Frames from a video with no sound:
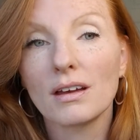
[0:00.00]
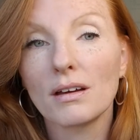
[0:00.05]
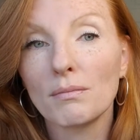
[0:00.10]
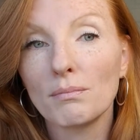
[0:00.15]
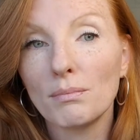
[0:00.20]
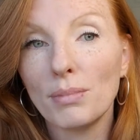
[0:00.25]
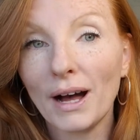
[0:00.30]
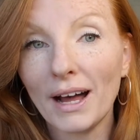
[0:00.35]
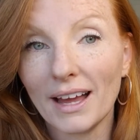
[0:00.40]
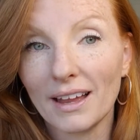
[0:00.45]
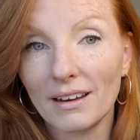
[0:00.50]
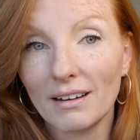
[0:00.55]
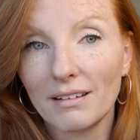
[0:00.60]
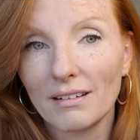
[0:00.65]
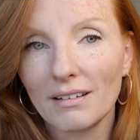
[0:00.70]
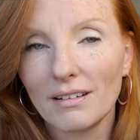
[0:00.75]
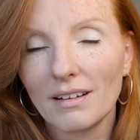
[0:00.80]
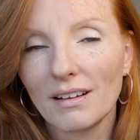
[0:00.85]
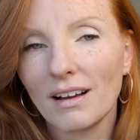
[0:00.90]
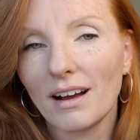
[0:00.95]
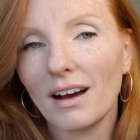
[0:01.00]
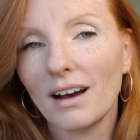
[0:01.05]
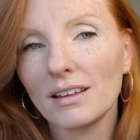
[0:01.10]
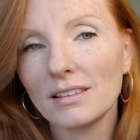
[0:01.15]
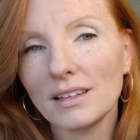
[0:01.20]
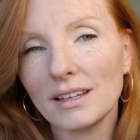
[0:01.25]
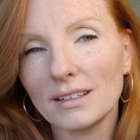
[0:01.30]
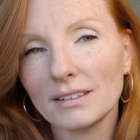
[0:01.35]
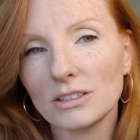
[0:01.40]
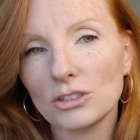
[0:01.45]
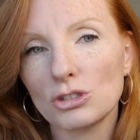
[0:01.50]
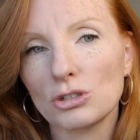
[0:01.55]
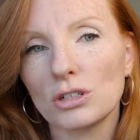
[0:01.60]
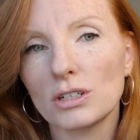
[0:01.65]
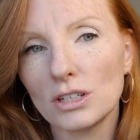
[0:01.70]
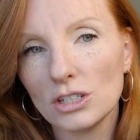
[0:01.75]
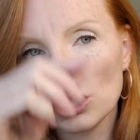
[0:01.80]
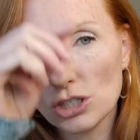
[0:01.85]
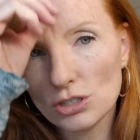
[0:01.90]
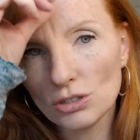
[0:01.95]
But unlike the
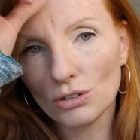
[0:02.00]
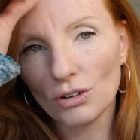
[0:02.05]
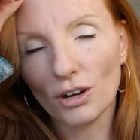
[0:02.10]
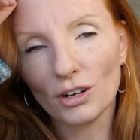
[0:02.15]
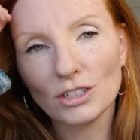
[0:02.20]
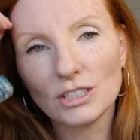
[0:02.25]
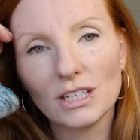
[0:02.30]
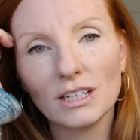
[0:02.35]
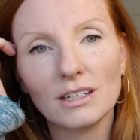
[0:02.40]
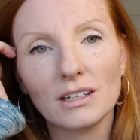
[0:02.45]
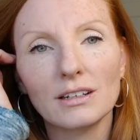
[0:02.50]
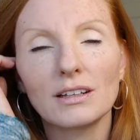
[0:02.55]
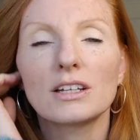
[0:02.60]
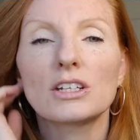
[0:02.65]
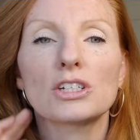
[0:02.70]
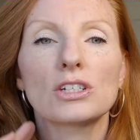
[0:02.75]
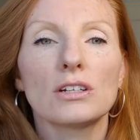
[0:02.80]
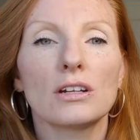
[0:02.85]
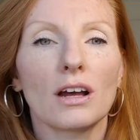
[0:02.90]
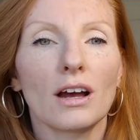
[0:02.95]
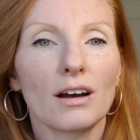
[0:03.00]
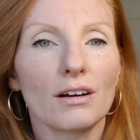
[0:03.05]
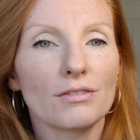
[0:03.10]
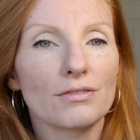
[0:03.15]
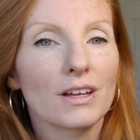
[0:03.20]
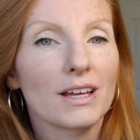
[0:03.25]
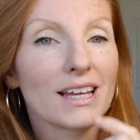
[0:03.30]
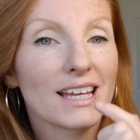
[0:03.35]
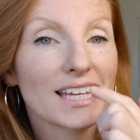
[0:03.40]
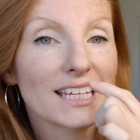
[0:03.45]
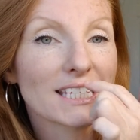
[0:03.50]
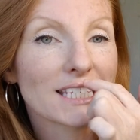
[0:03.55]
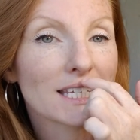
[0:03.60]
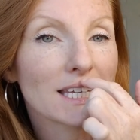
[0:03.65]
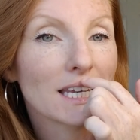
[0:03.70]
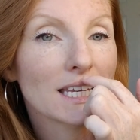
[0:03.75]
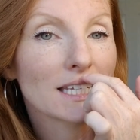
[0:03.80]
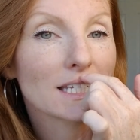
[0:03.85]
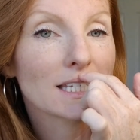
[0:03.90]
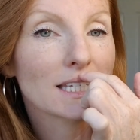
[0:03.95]
traditional articulation of t,
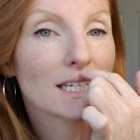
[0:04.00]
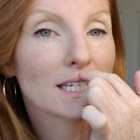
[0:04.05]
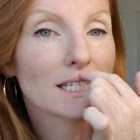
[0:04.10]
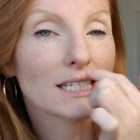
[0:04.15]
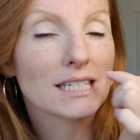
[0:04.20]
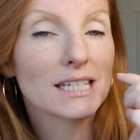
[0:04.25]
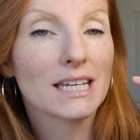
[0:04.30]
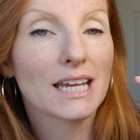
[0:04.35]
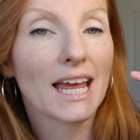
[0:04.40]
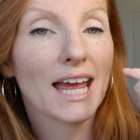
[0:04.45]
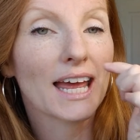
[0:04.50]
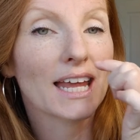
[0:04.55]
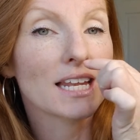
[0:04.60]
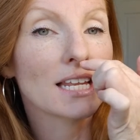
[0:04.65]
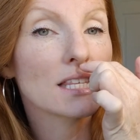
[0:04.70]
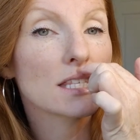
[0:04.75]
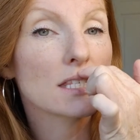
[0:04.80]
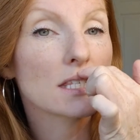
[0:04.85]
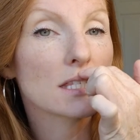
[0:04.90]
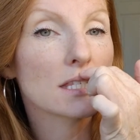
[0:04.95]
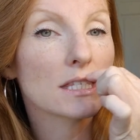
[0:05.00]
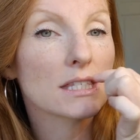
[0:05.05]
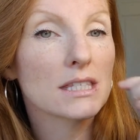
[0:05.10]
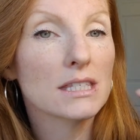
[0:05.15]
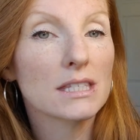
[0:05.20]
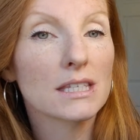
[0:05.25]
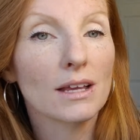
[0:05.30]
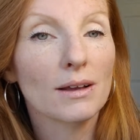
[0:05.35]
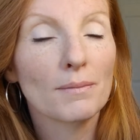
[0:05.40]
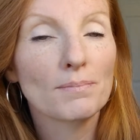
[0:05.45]
t, t and ts,